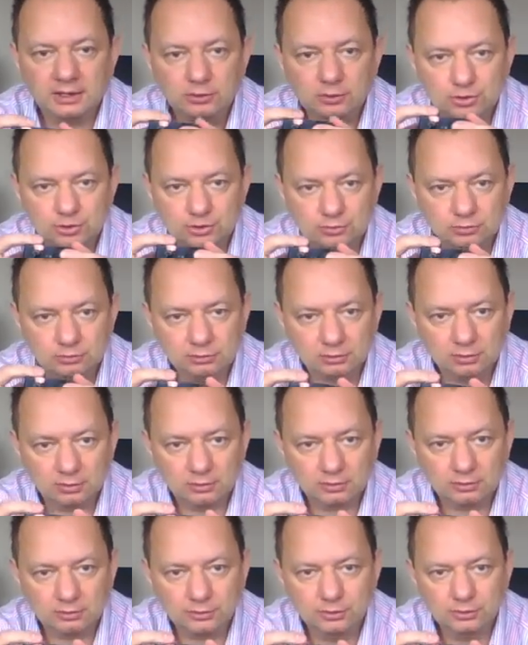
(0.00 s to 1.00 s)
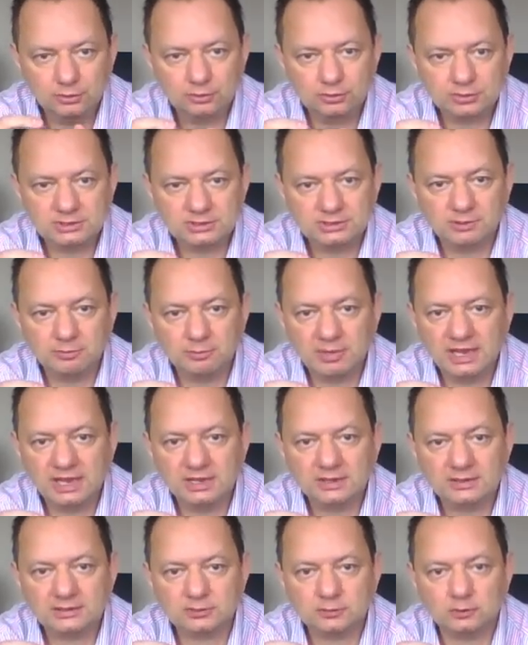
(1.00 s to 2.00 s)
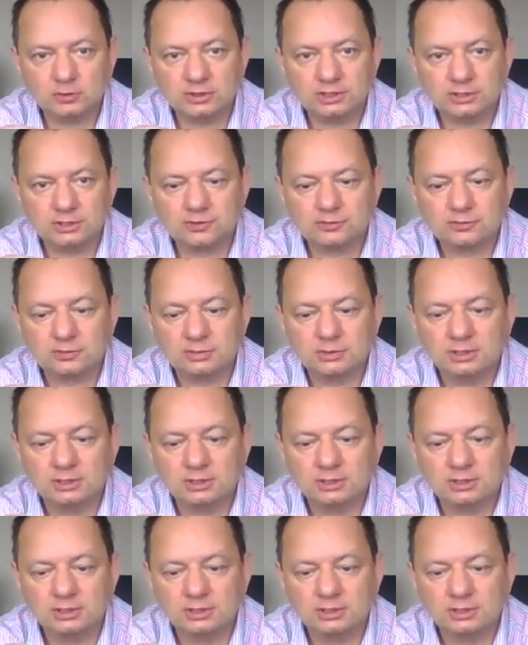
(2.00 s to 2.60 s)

you should use the main switch.